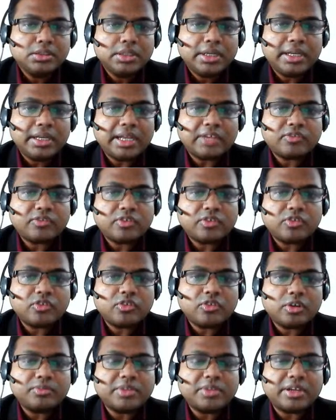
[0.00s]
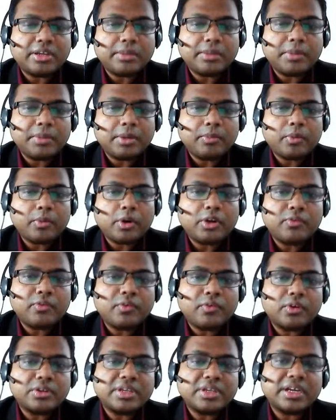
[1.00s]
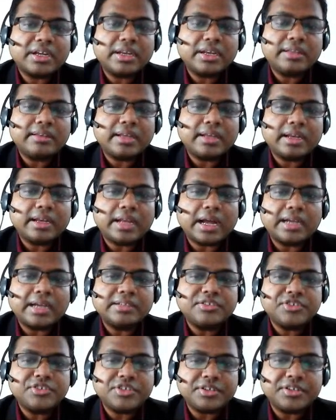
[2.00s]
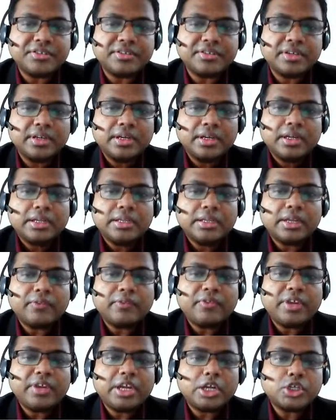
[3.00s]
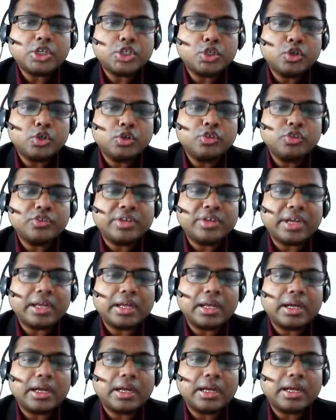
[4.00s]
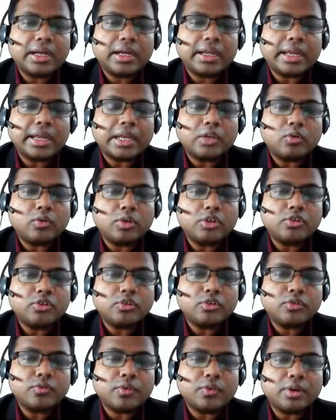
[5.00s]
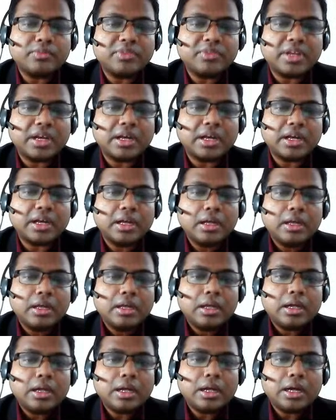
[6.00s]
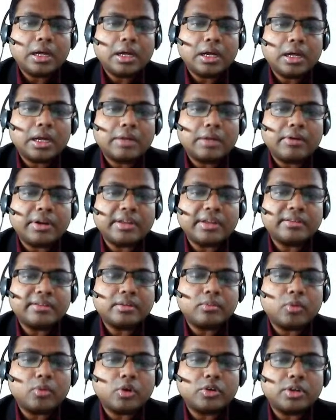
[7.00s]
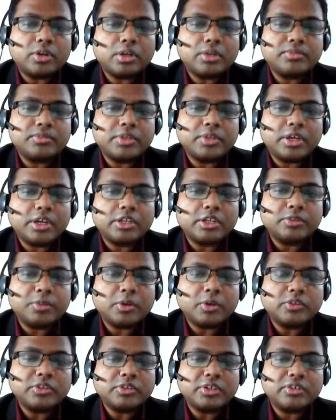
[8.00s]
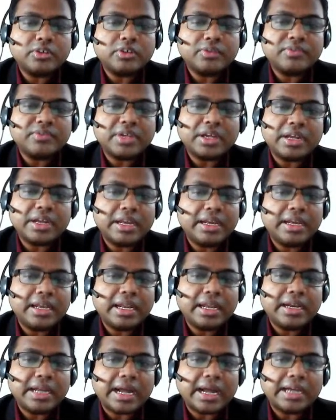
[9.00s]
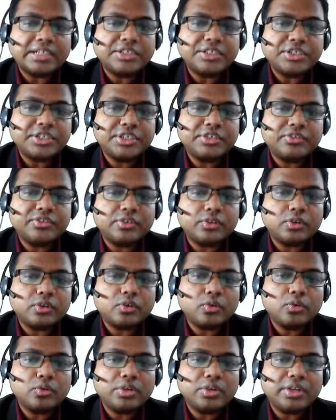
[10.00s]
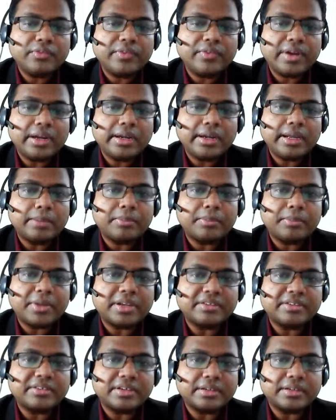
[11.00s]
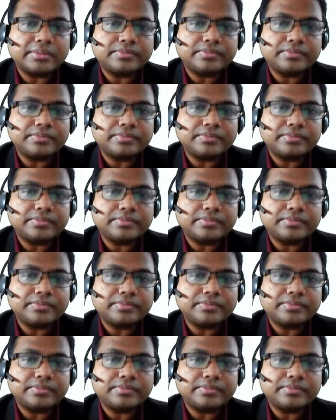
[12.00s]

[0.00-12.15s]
Illustration of the tipping point for the Greenland ice sheets. The figure shows calculations from the Greatism model of the responses of the Greenland ice sheets to different temperature.